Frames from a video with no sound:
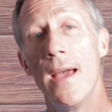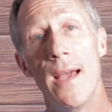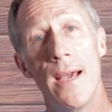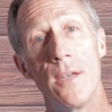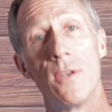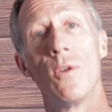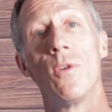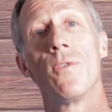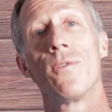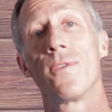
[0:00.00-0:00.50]

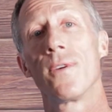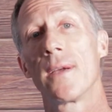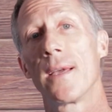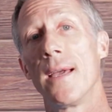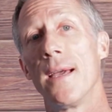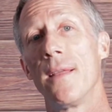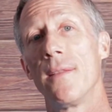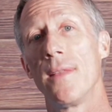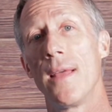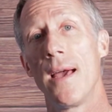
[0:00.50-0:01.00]
And don't
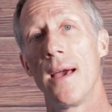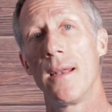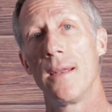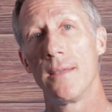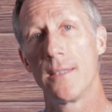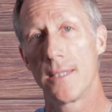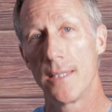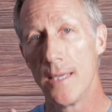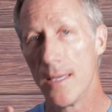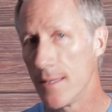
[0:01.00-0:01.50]
forget
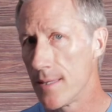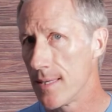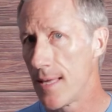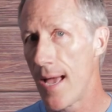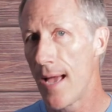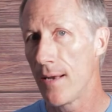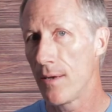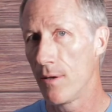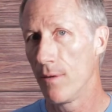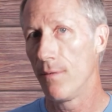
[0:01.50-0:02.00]
that since
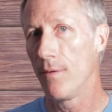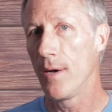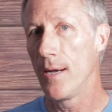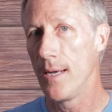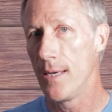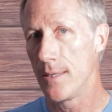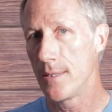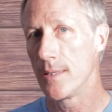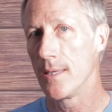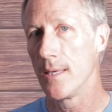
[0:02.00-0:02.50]
that
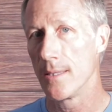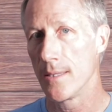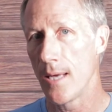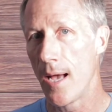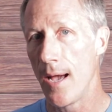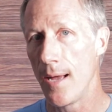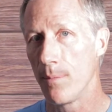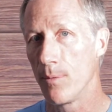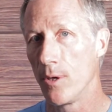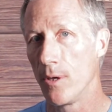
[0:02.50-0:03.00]
device, this
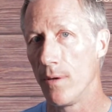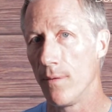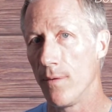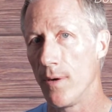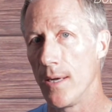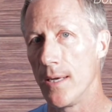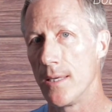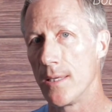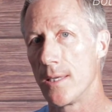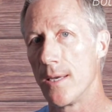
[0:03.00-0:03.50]
hybrid
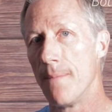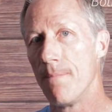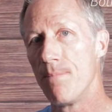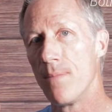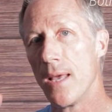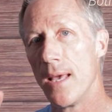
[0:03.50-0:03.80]
device,